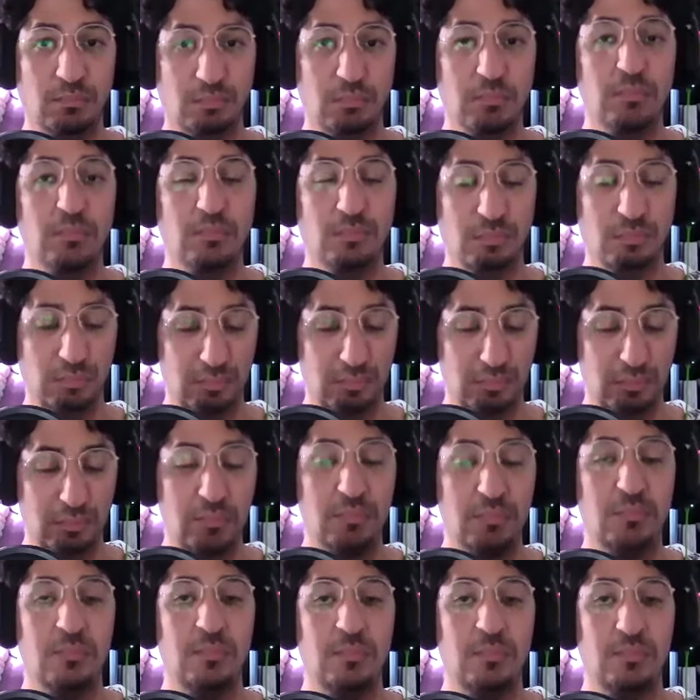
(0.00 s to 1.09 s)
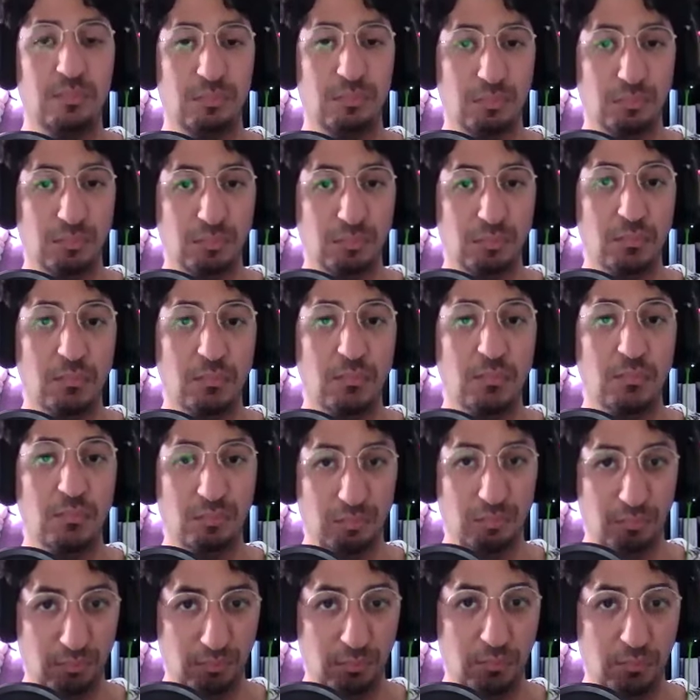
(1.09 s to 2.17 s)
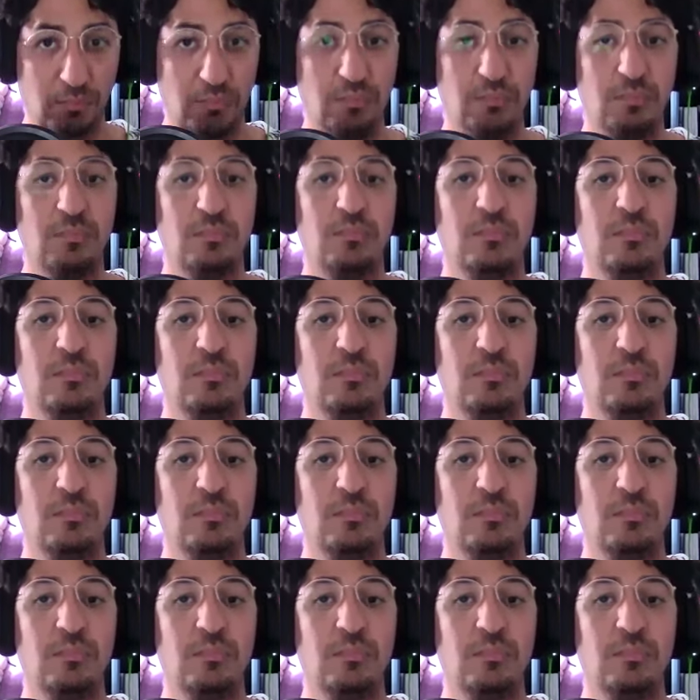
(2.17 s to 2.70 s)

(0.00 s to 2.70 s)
right? A very individualistic identity.